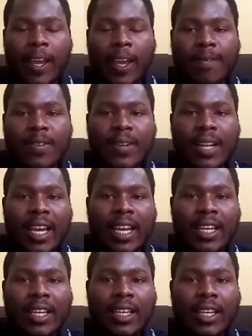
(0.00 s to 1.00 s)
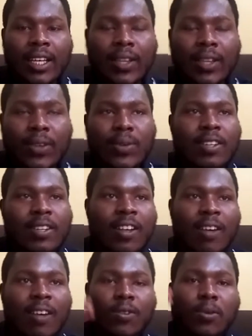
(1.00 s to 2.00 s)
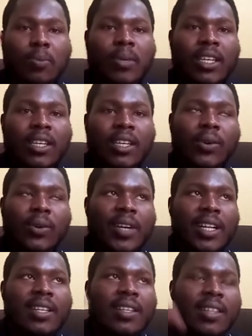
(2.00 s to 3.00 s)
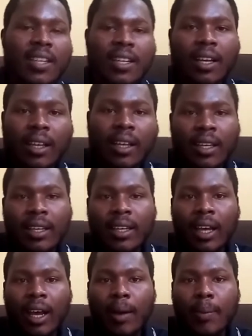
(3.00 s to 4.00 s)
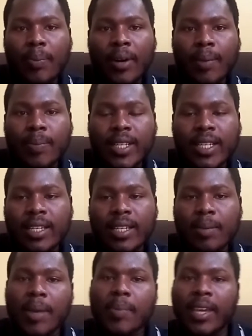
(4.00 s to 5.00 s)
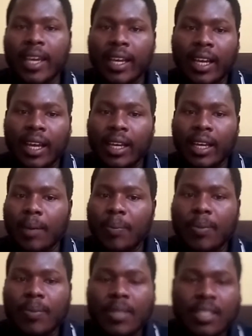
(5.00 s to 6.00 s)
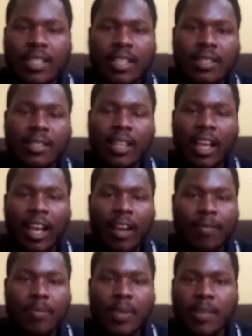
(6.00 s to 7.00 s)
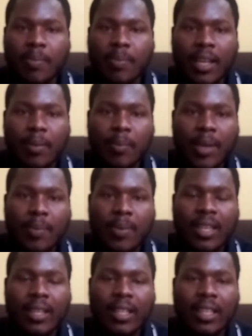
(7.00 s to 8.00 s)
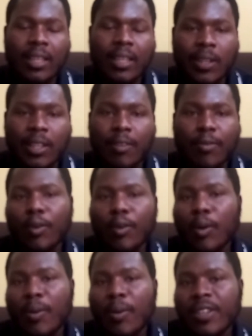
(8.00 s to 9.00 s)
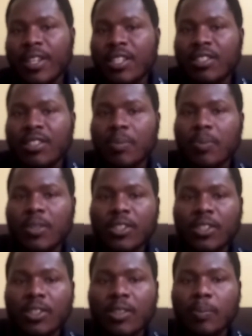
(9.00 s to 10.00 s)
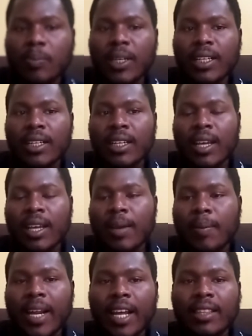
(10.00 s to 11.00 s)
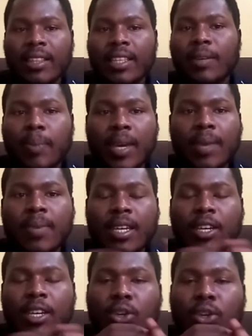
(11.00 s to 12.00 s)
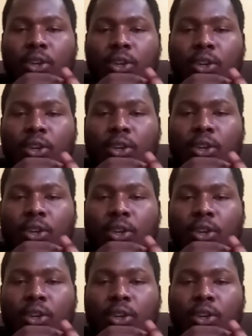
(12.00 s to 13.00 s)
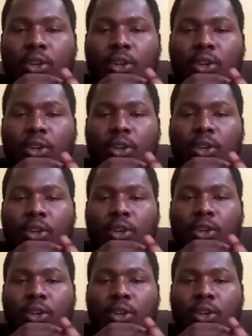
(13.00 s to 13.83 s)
I feel like you deserve to be already there uh, probably maybe a, a, couple of mistakes have been made, maybe in the, in the form of the distribution, but but I think maybe you that out.